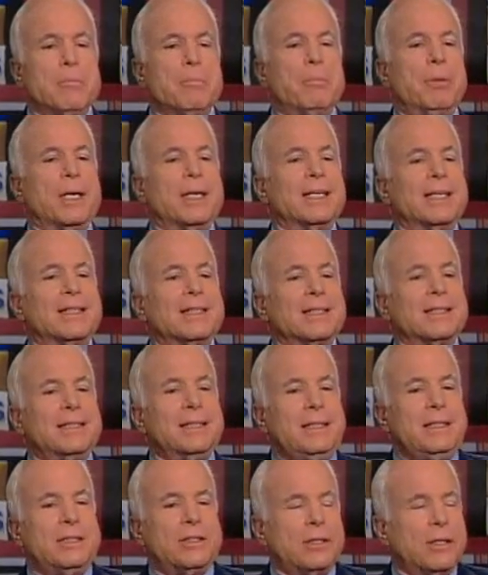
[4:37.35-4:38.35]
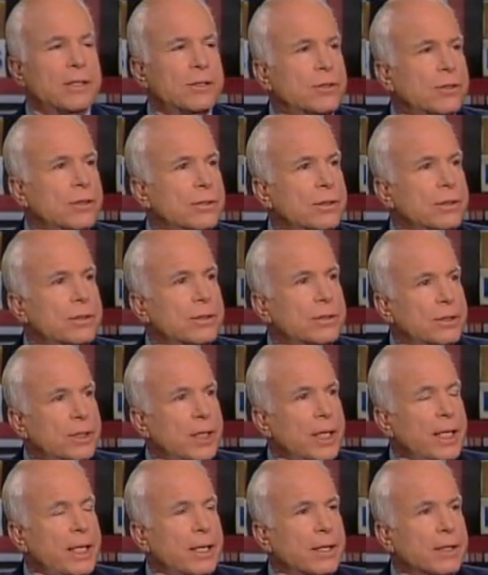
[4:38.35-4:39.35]
but at least let's
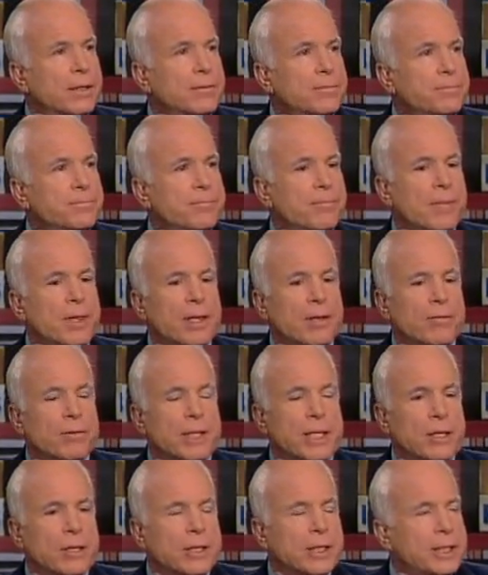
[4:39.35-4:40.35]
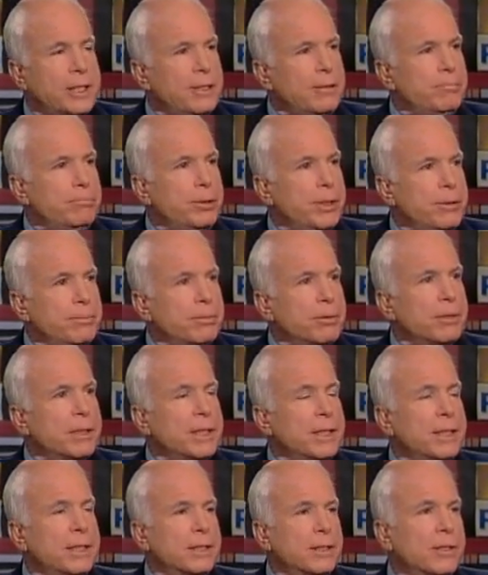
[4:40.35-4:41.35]
understand that we got to keep people
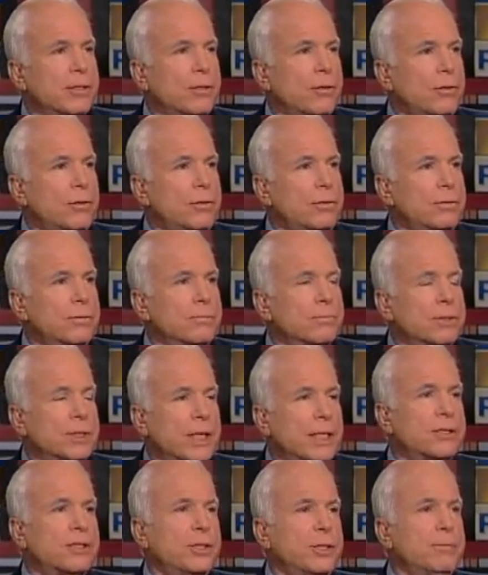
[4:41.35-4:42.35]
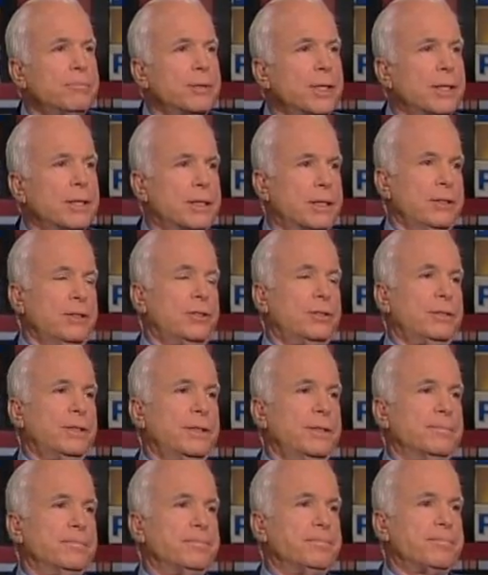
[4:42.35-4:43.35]
in their homes. That's the American
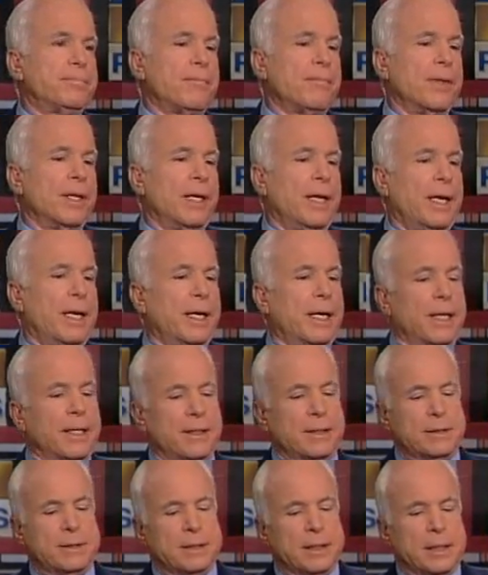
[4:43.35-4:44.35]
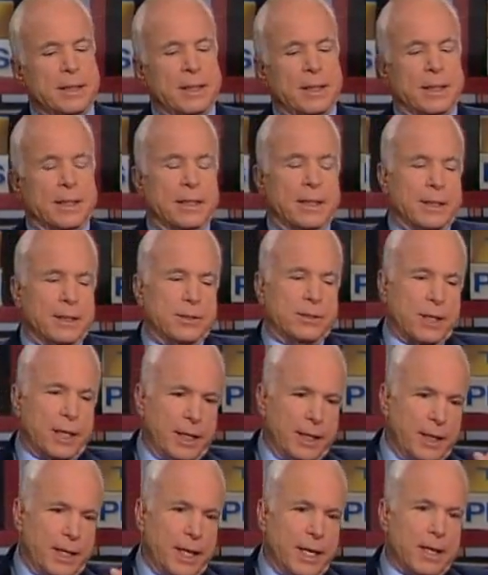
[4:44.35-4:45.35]
dream. And they
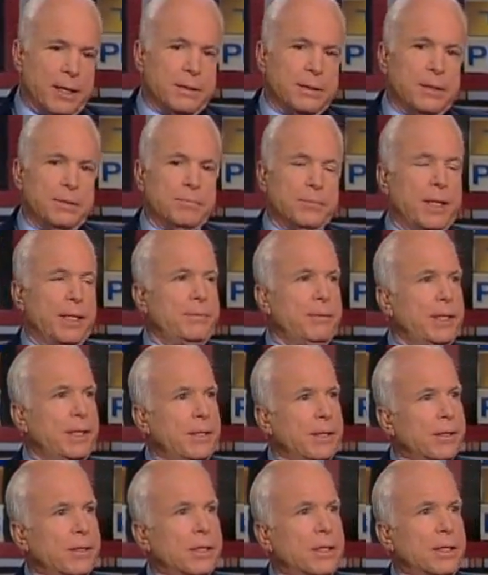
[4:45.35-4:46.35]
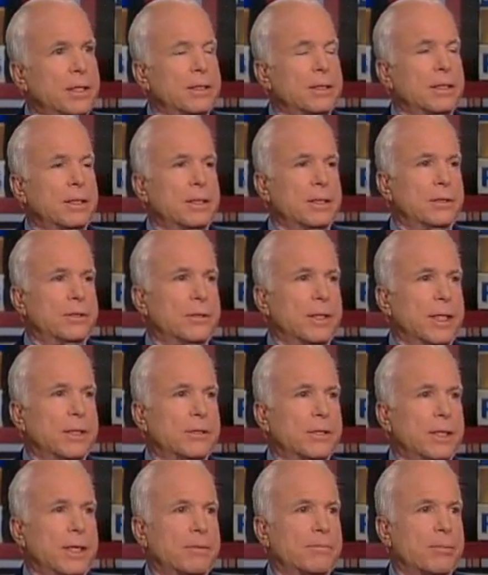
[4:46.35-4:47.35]
say now that maybe they're going to
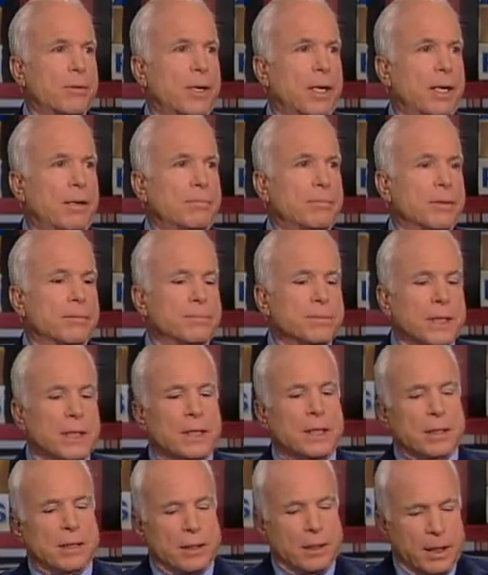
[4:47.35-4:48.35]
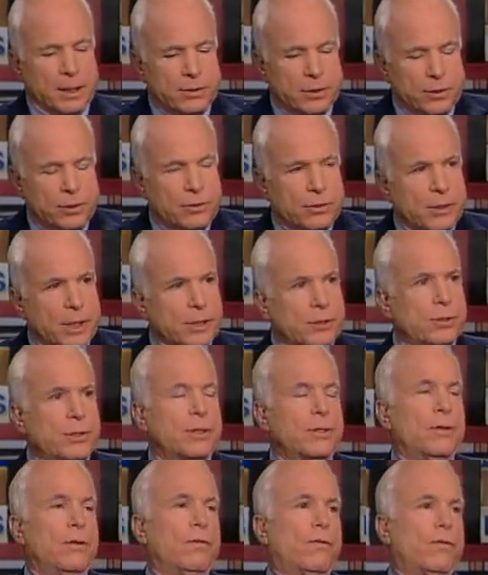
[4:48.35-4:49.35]
address that problem. Let's address
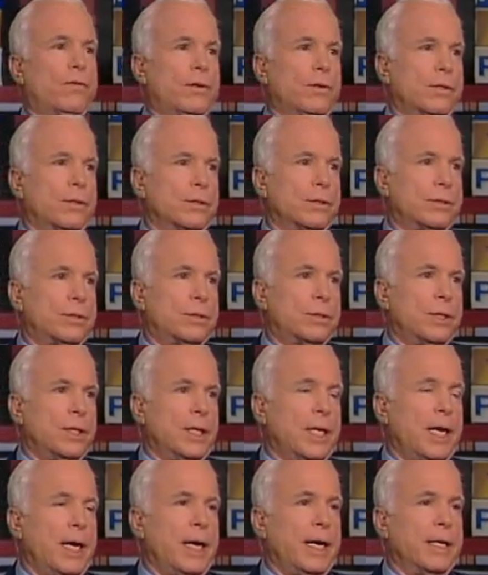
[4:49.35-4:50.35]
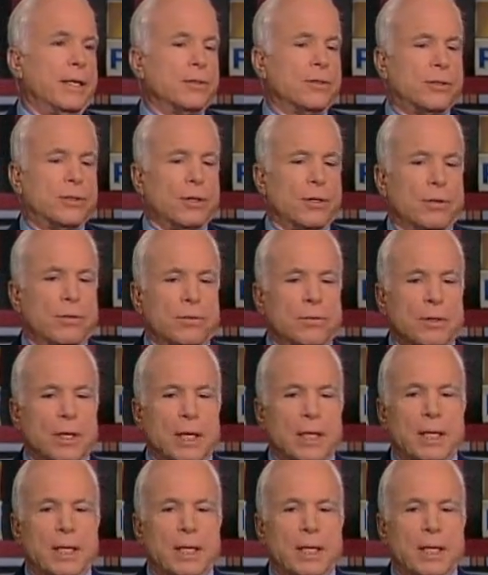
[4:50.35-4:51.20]
it first. And so